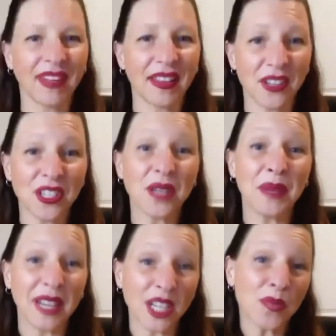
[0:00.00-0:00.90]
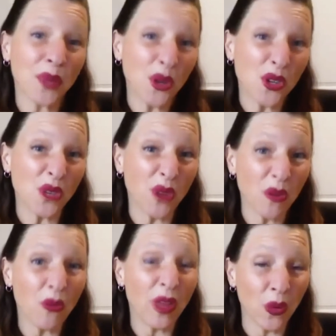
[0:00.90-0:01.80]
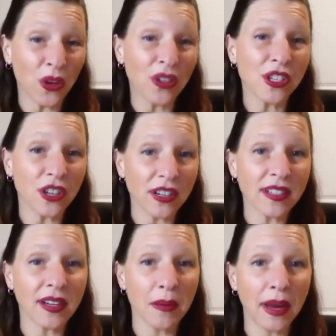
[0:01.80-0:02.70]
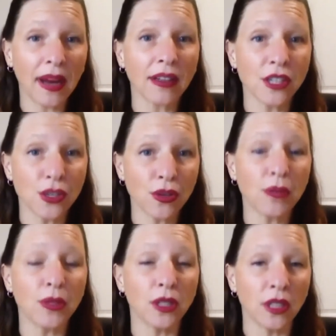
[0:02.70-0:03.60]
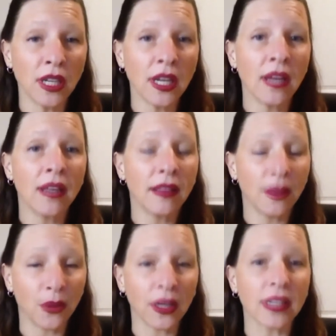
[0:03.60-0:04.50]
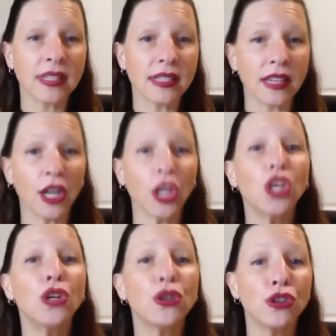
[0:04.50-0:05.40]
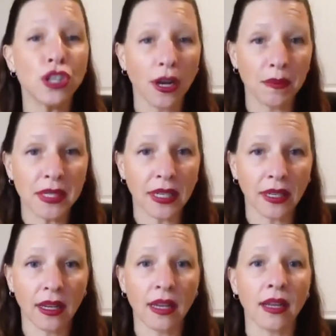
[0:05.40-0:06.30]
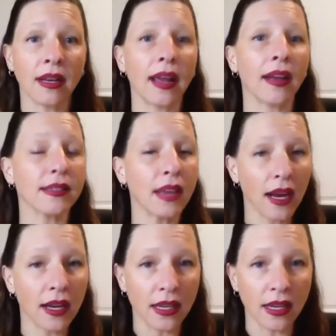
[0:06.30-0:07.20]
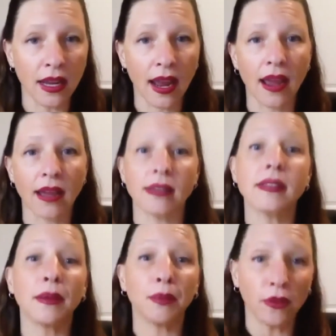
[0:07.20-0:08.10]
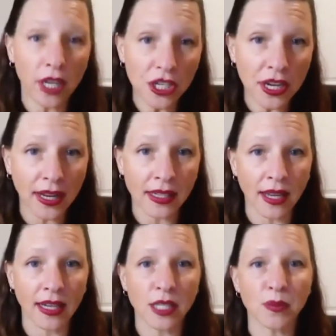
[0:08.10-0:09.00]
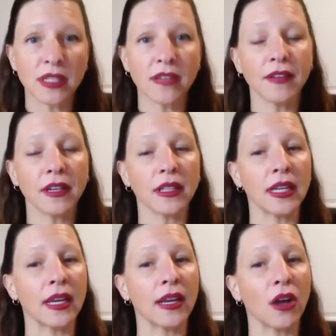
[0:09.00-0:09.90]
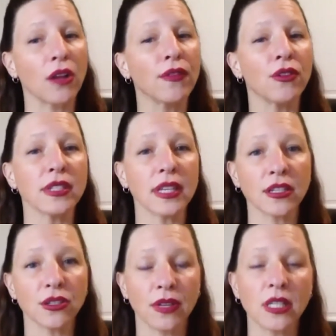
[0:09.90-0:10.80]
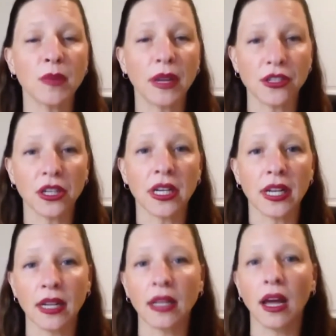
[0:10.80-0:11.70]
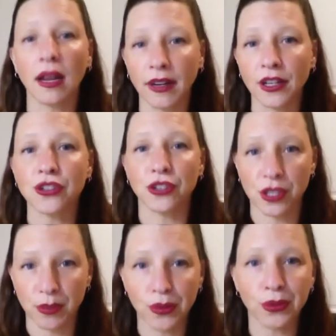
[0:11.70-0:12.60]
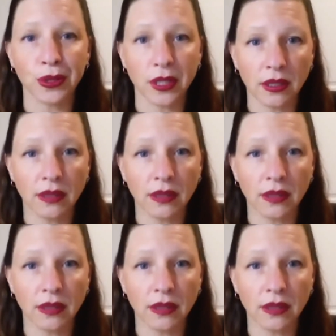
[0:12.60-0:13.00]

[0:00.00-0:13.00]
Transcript: There's going to be an explosion when the world starts to come back to normal. Then we're going to see a huge uptick in anxiety and separation anxiety specifically, and all of those things. So these pets are going to need a lot of extra support.